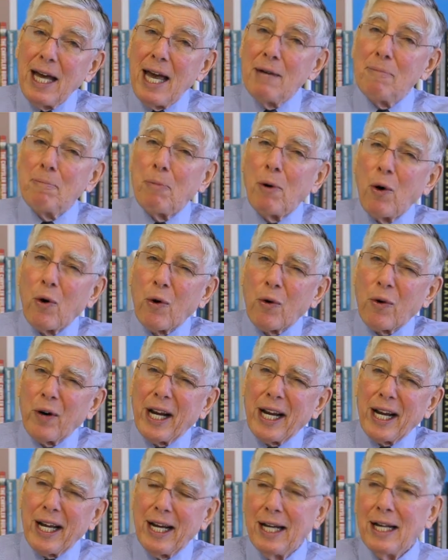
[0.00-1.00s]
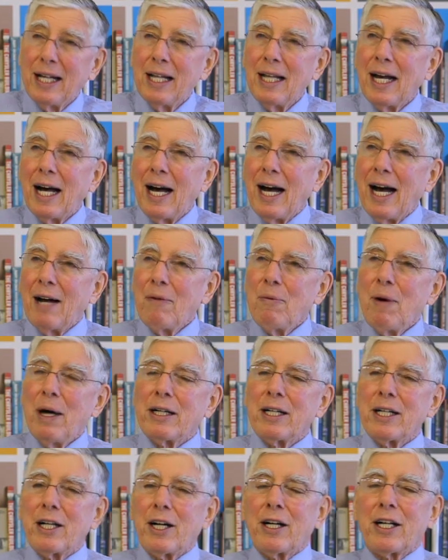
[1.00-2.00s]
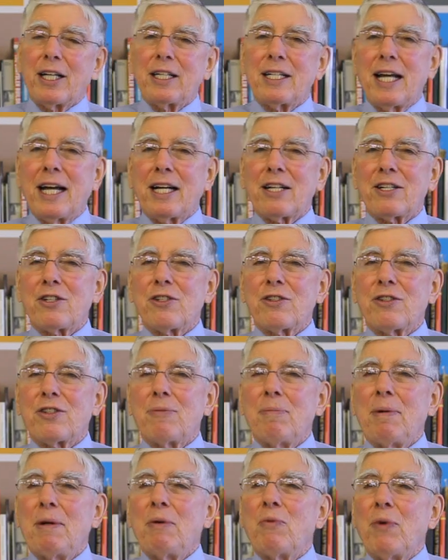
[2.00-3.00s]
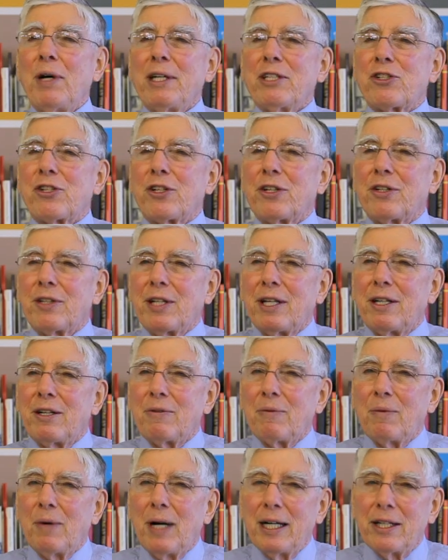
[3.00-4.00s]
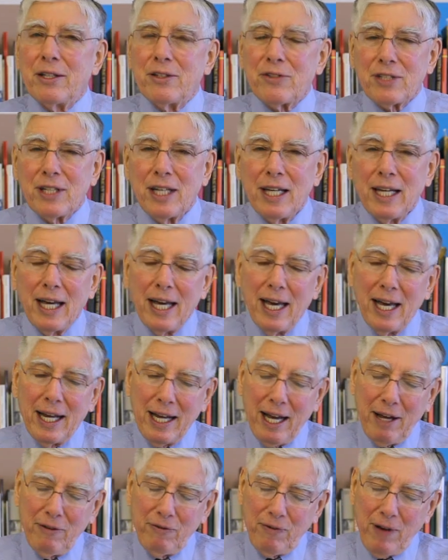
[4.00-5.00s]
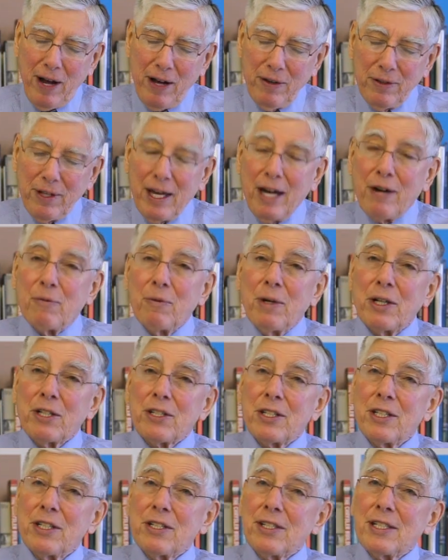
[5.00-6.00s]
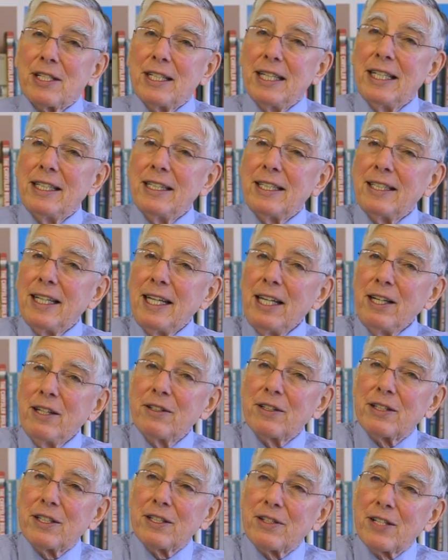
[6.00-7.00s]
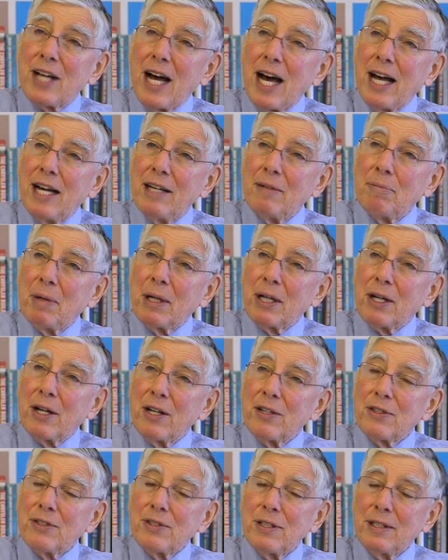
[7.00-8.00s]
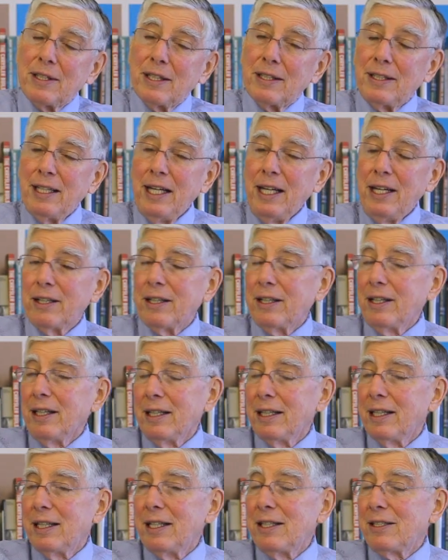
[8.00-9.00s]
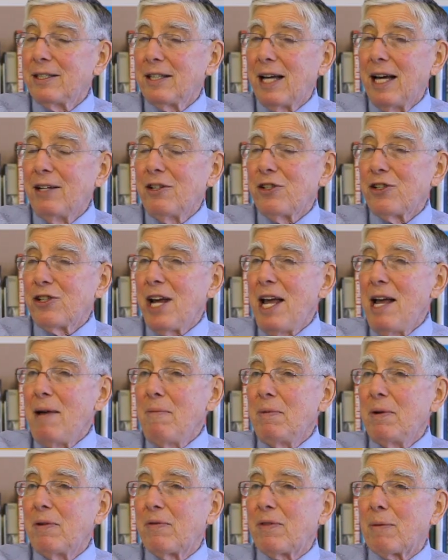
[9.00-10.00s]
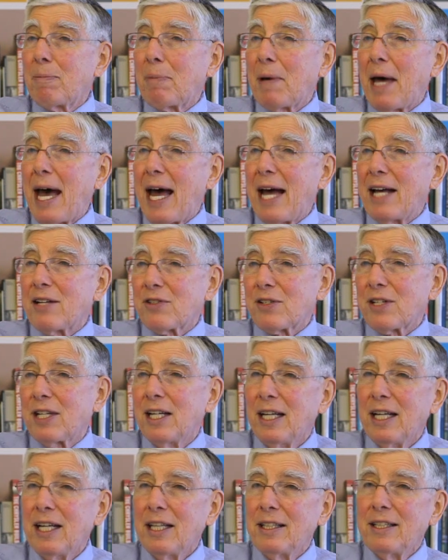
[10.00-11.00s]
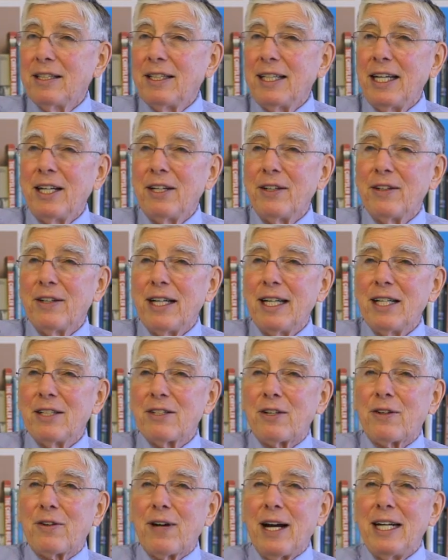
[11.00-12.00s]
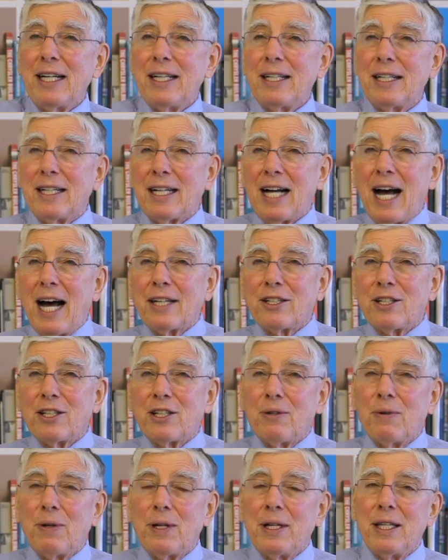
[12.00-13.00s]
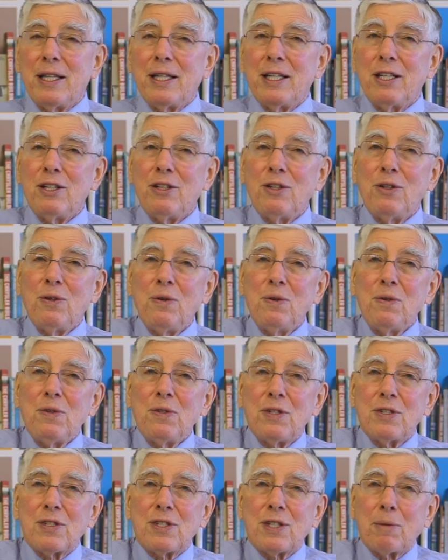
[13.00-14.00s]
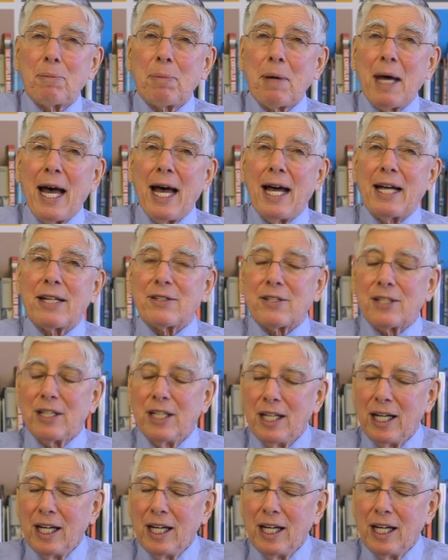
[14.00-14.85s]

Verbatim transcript: and boring. I wanted architecture to be richer than it was, and I found that richness in theater design, because the theater is unashamed of the past. The theater is a great continuity that uses the past